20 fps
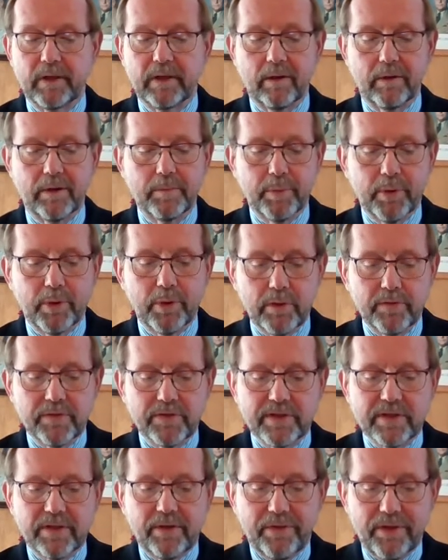Now, it behooves
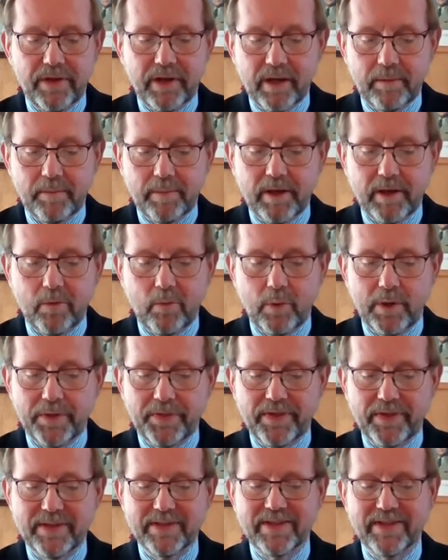us to think about
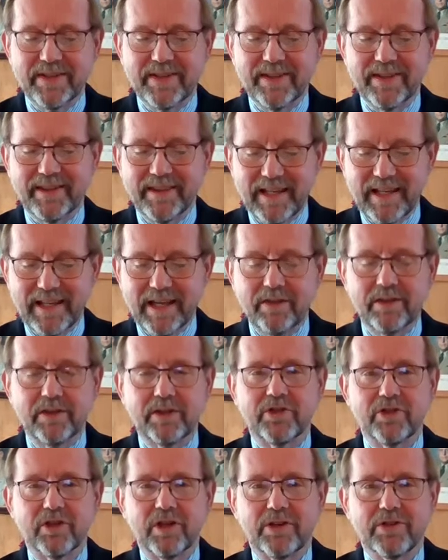what this thing
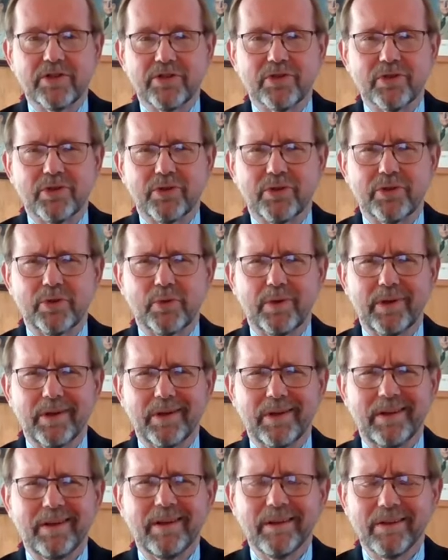the judges are
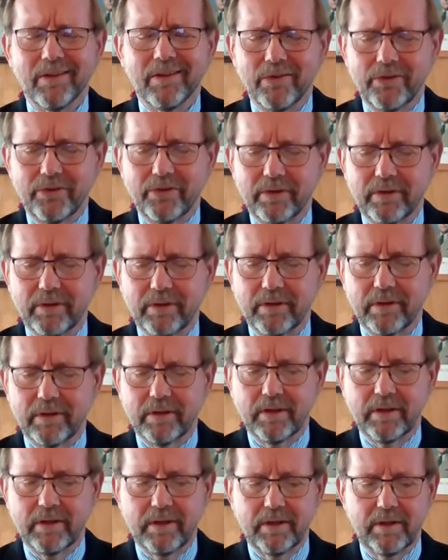doing is.
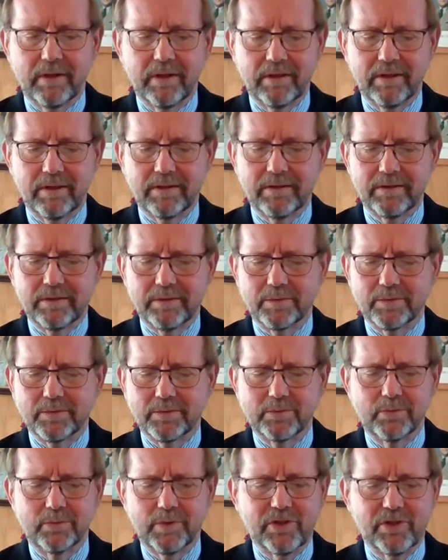
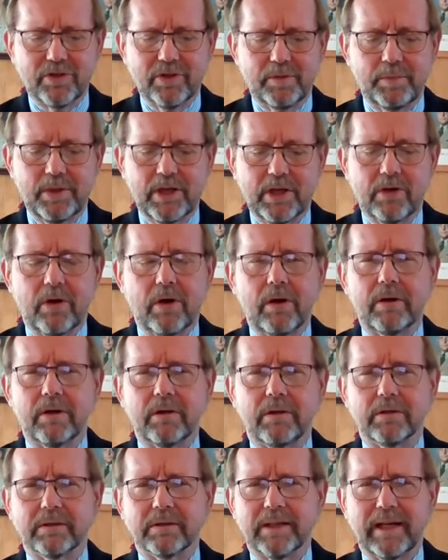What should it be
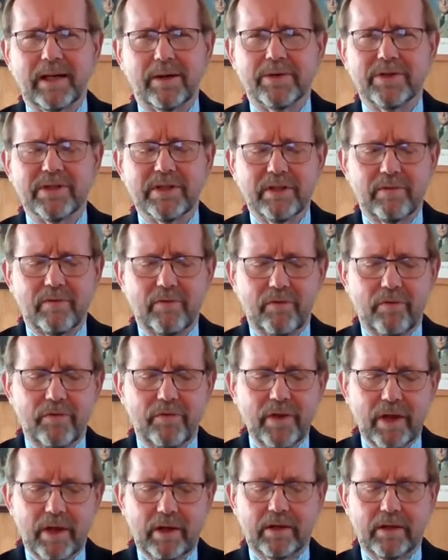called? How does it
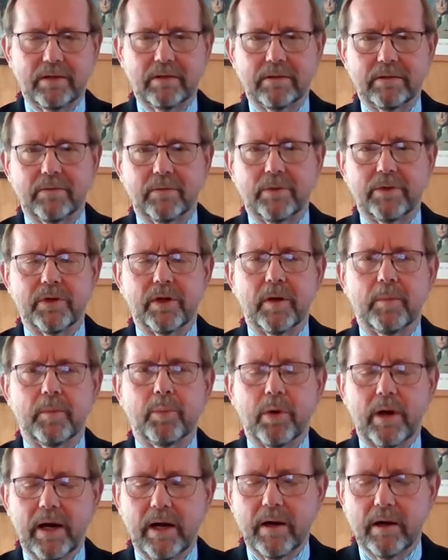fit with our
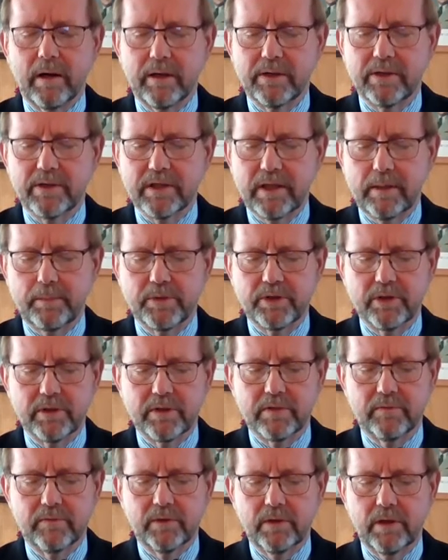prior
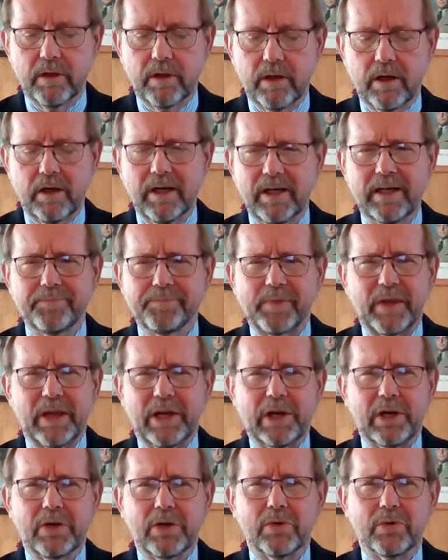conceptions of law?
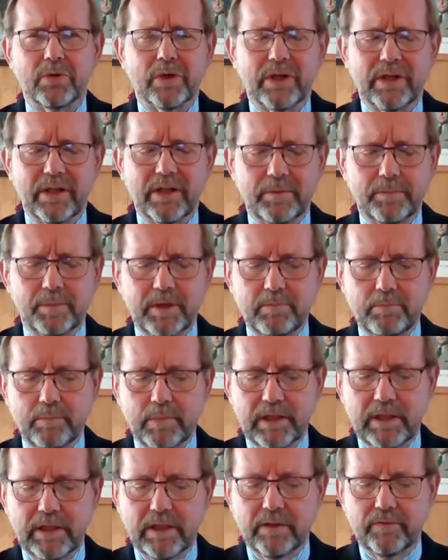How can it be
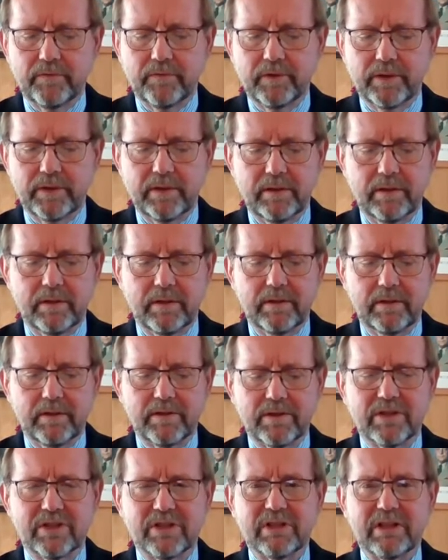meaningfully
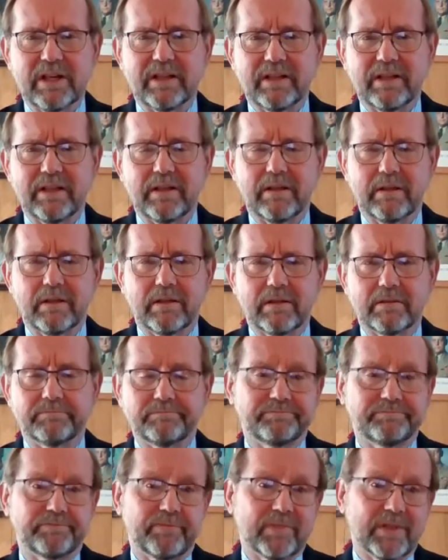studied?
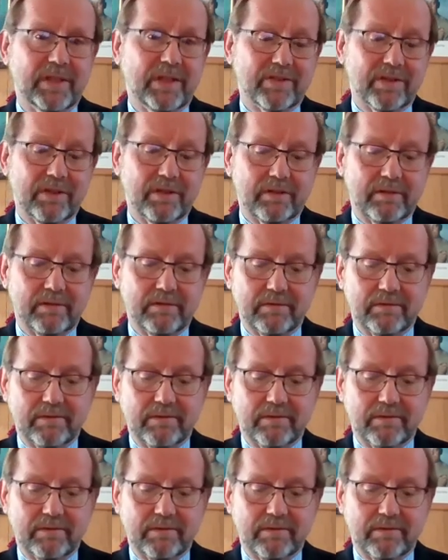Does it